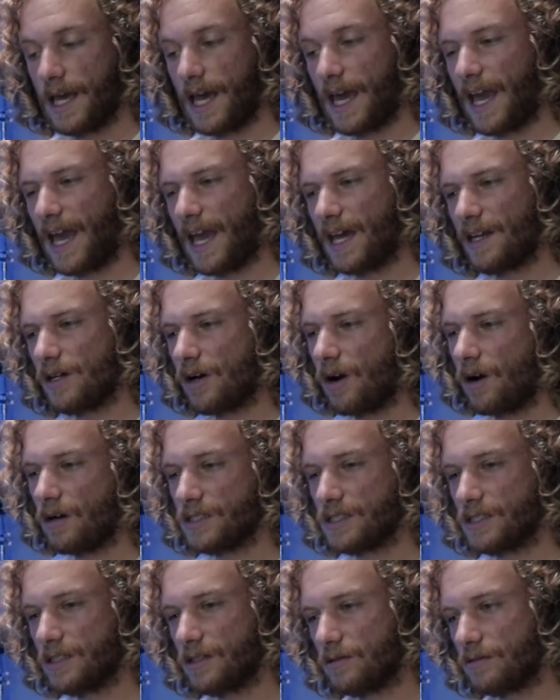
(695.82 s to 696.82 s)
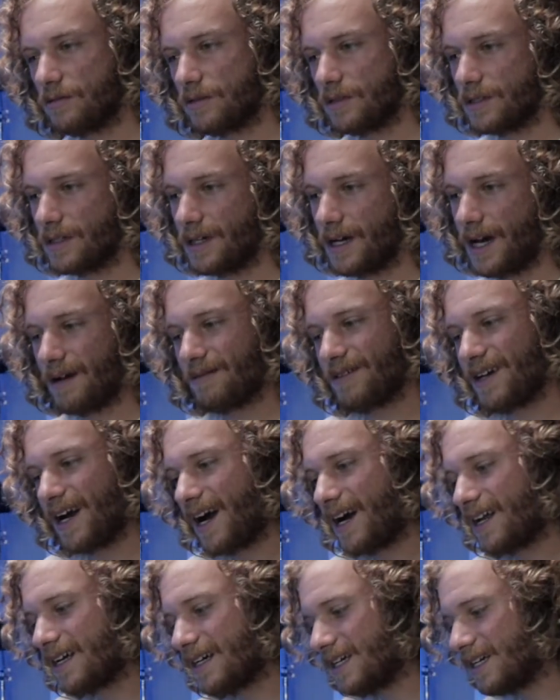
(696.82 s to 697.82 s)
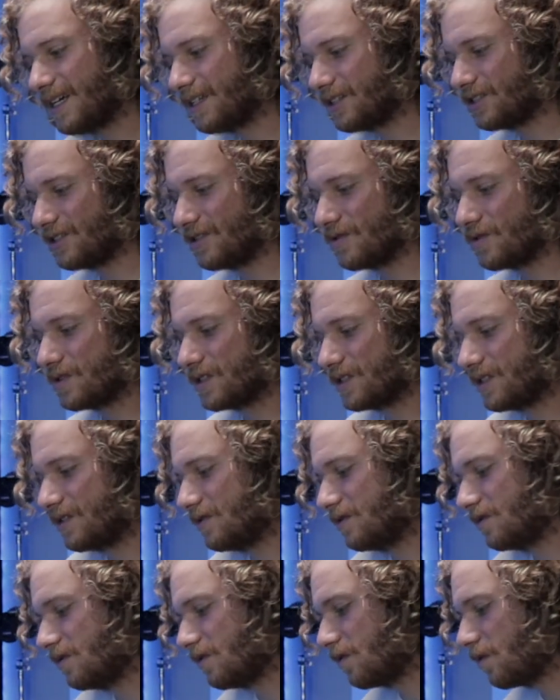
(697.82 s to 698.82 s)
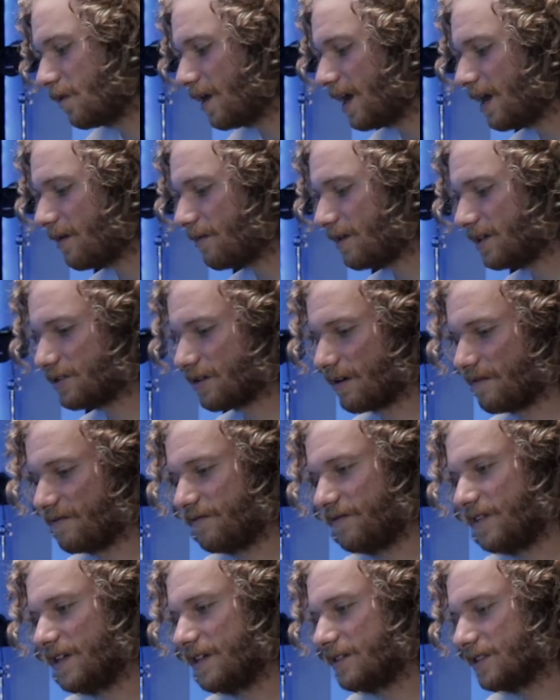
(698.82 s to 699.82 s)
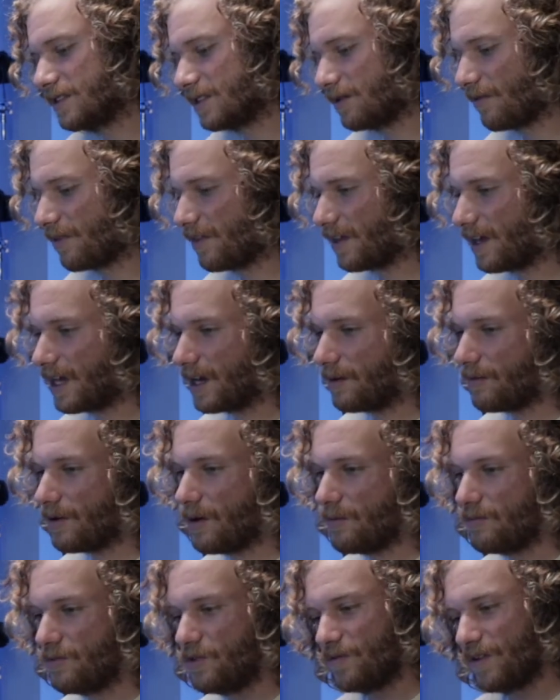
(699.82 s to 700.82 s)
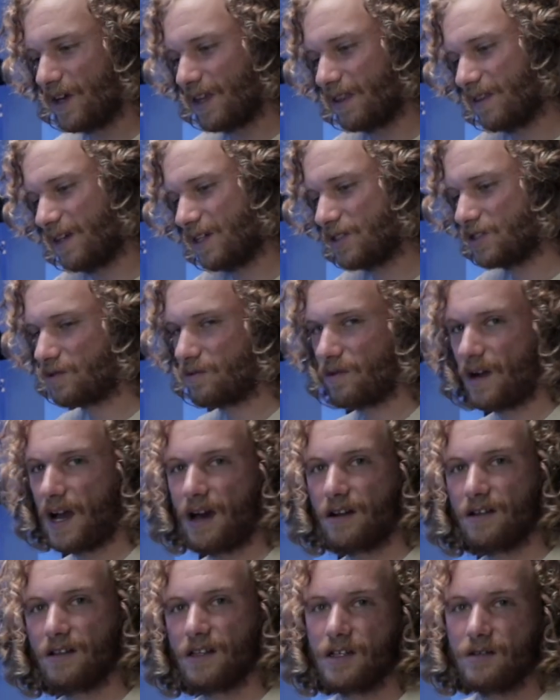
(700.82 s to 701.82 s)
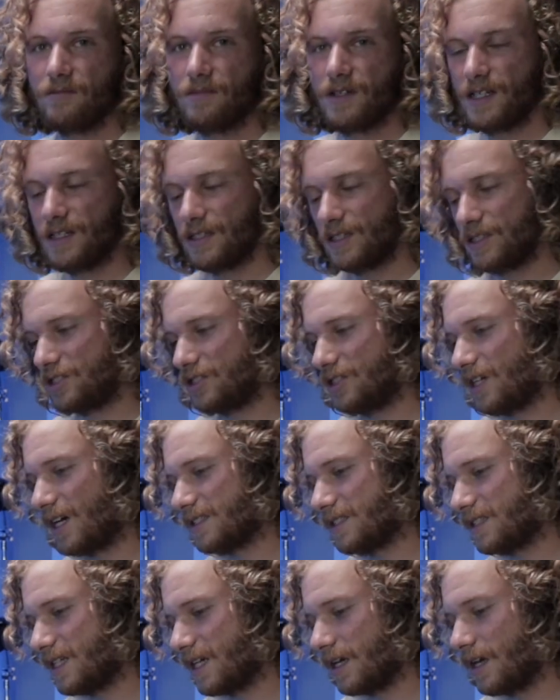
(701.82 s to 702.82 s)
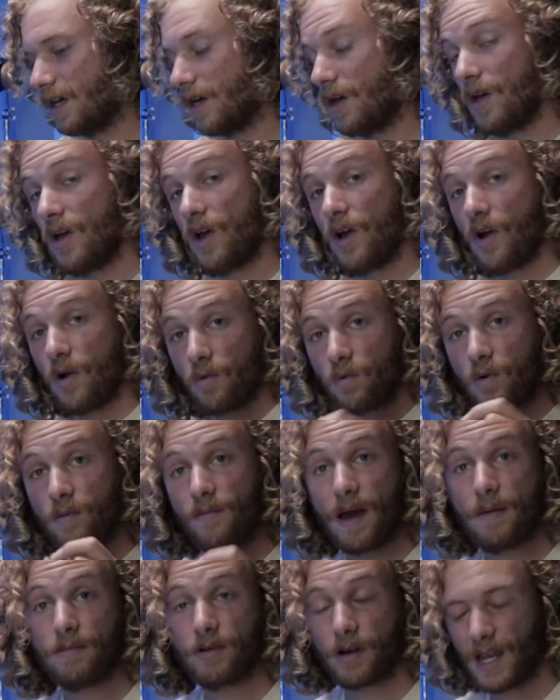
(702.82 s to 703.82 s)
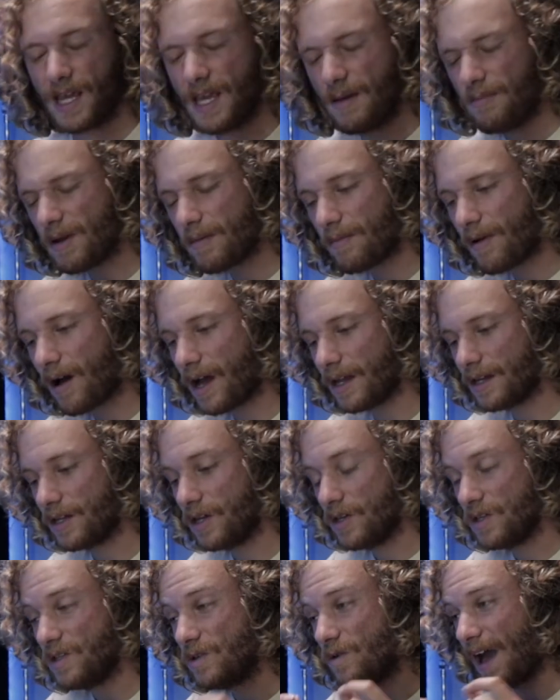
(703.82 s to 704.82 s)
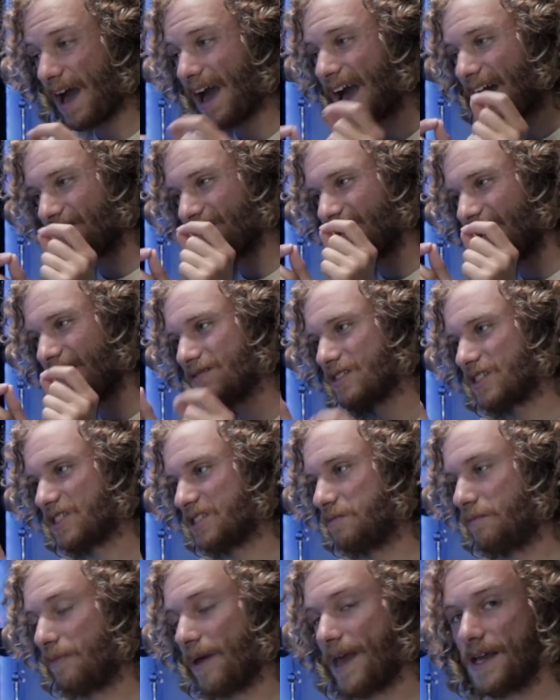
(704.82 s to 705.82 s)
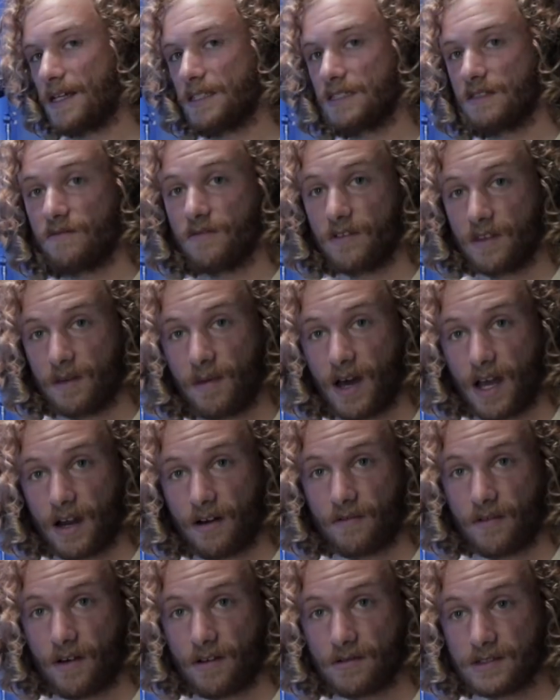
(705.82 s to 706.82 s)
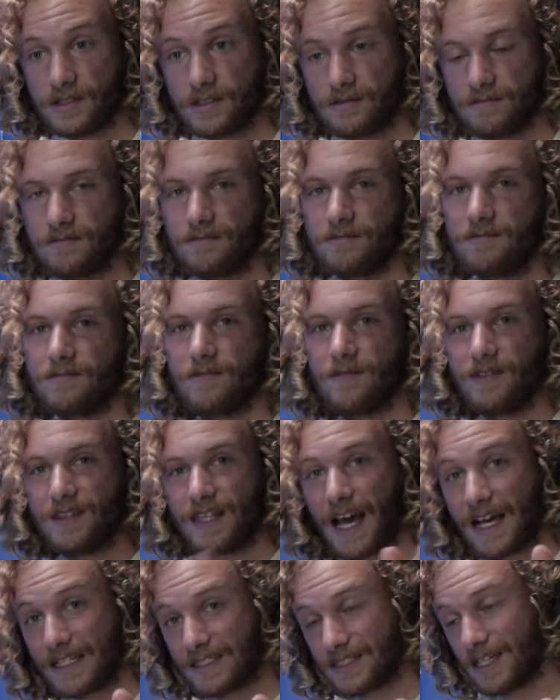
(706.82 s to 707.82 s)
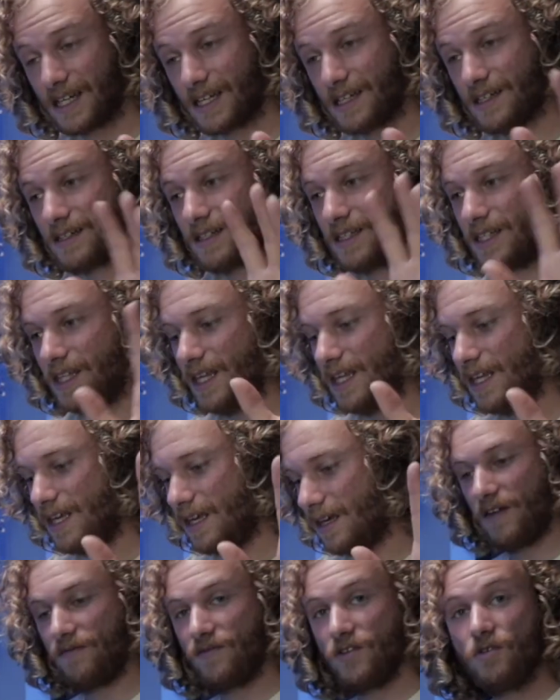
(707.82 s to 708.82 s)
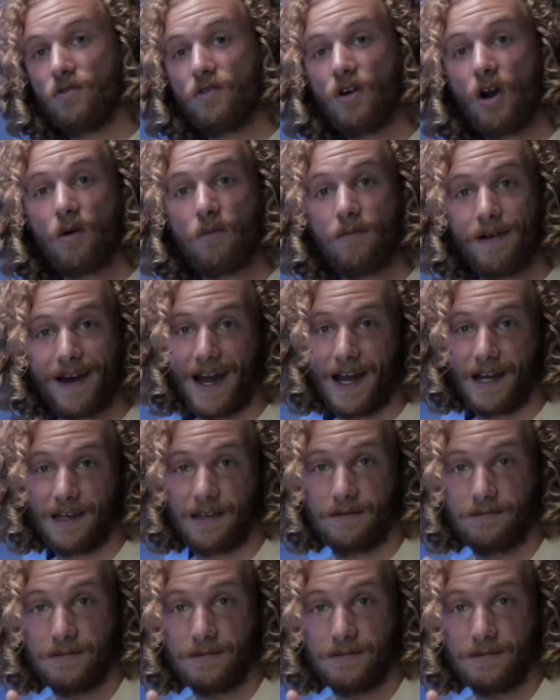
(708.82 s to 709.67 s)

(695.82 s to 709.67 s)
and also I'm kind of getting used to the way my drum feels, I'm thinking about moving things around a little bit and adjusting, remember, keep in mind, you have to have space for the microphones. That's like key. If you go back,